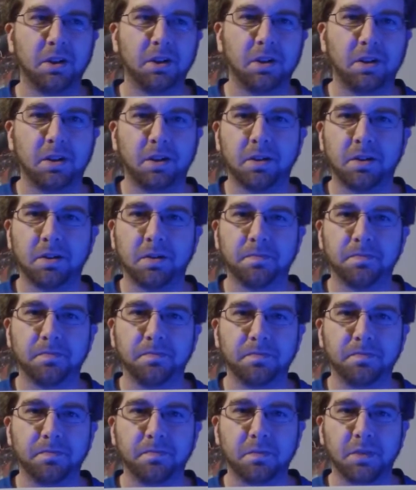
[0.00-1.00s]

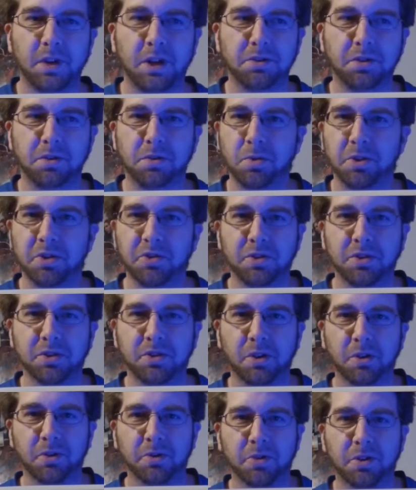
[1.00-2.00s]
Lots of twists and
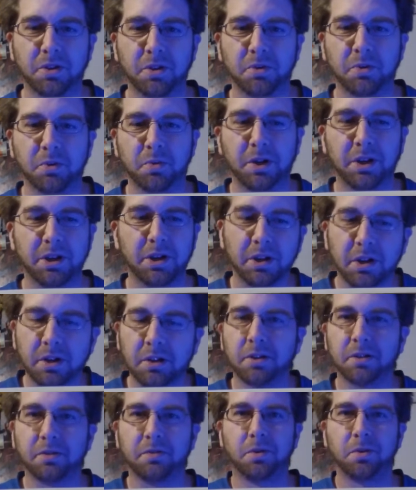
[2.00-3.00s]
turns along the way, and I
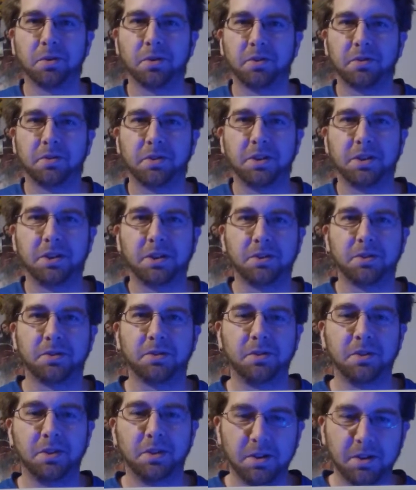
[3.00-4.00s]
look forward to seeing
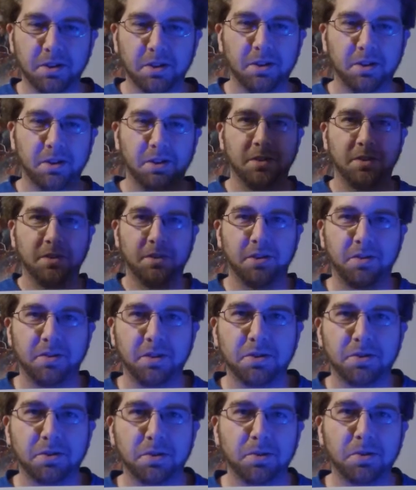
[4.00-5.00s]
how this
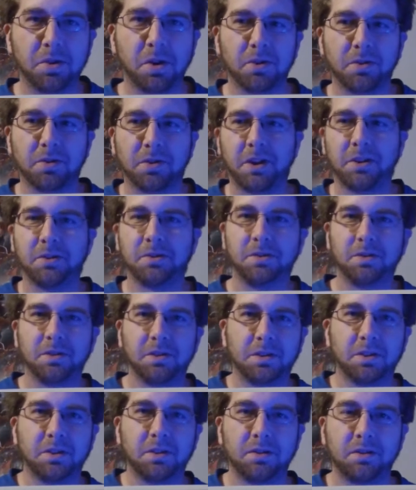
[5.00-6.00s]
issue turns out
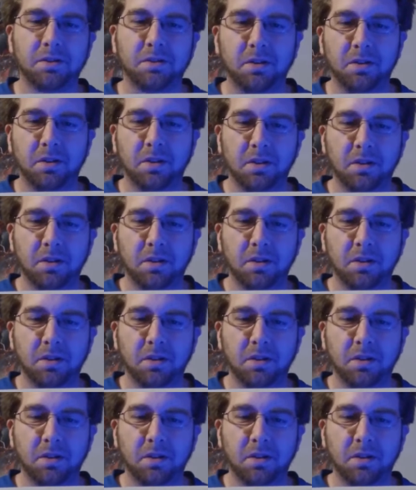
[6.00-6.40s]
and